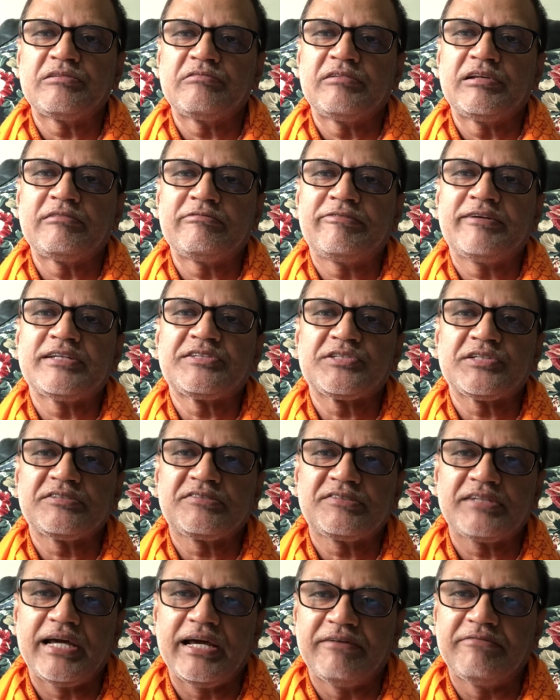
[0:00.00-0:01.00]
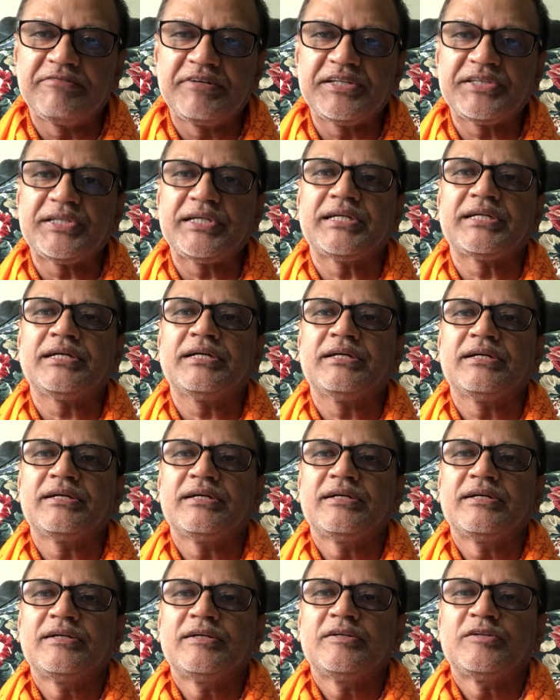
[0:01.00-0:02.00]
will fetch us everything.
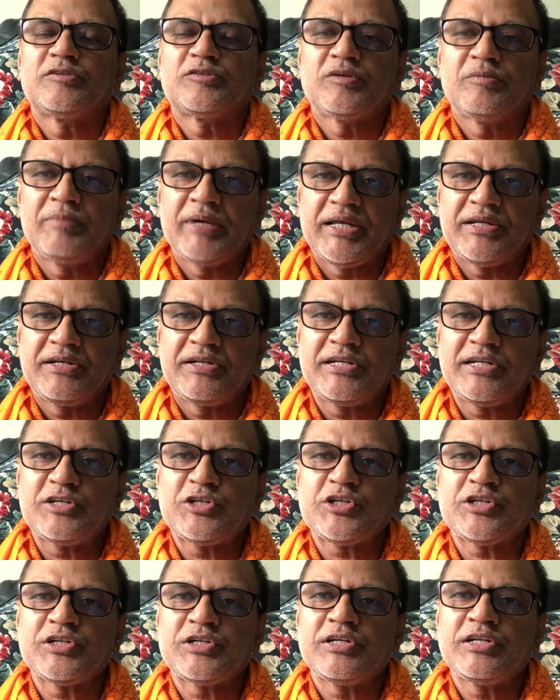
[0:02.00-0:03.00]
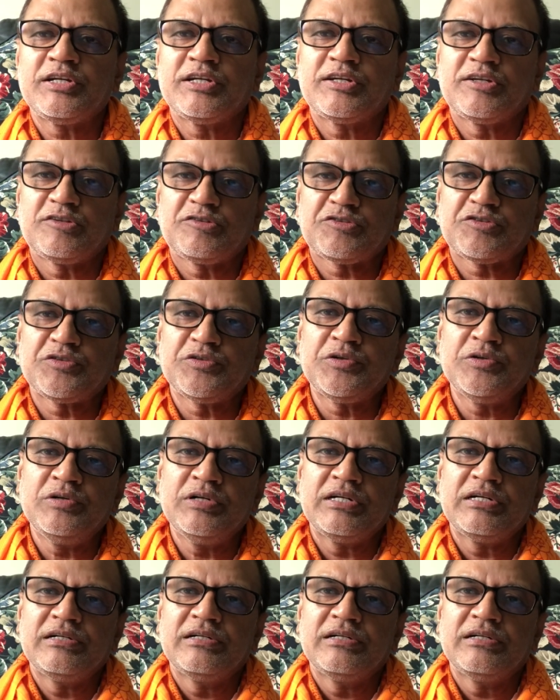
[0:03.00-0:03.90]
So meditation is to